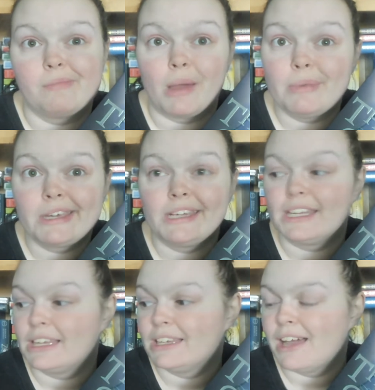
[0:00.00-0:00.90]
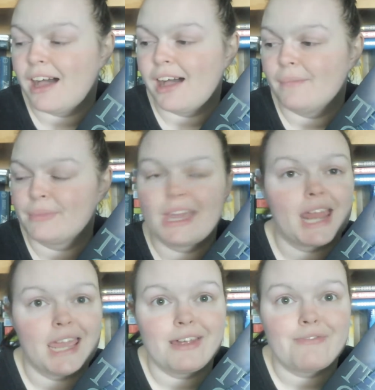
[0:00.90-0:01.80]
probably going to um, get
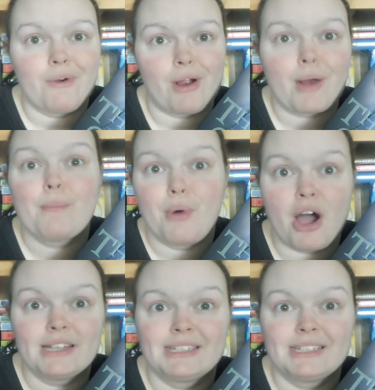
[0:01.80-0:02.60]
hated for, but